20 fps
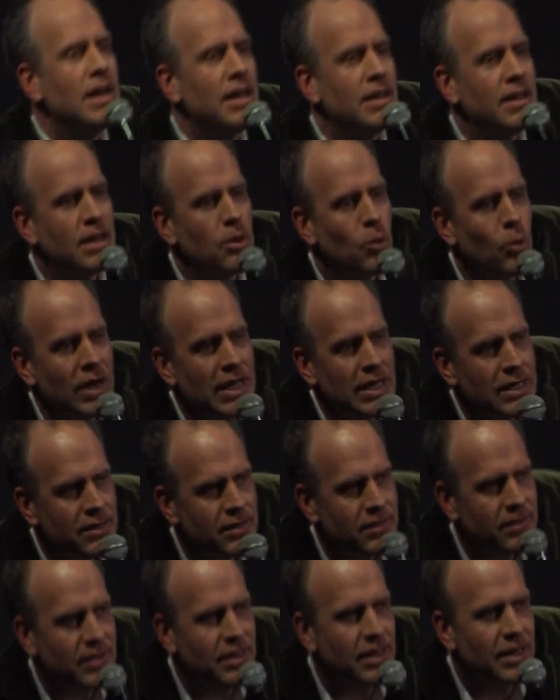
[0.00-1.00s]
and they
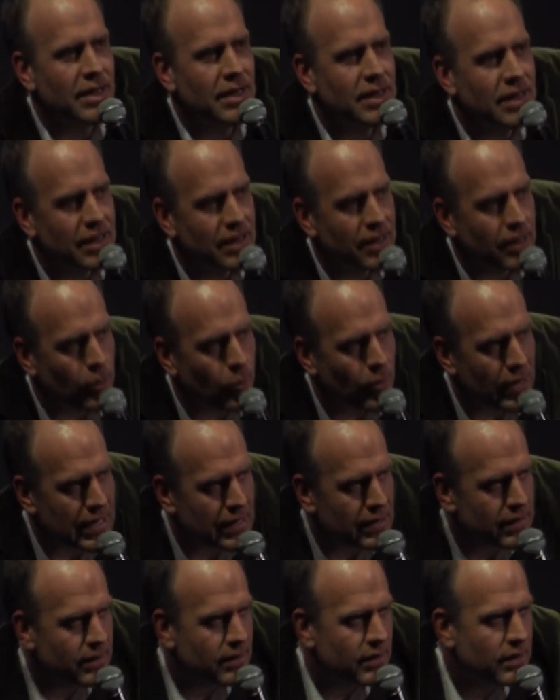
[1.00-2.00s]
waited and they
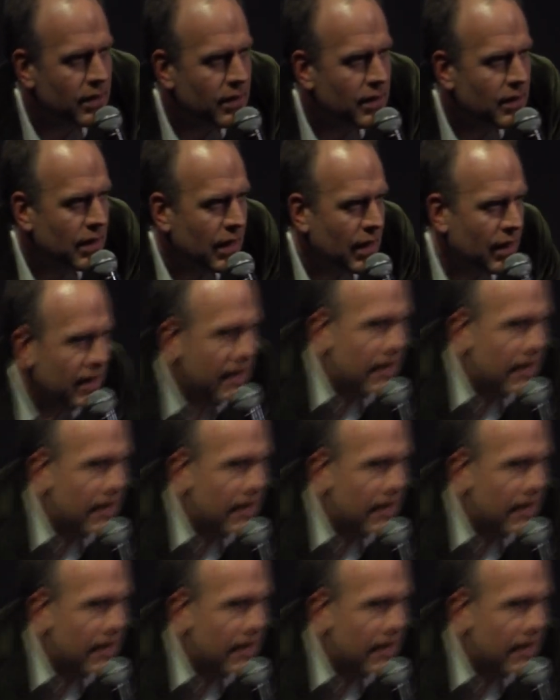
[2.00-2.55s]
waited, and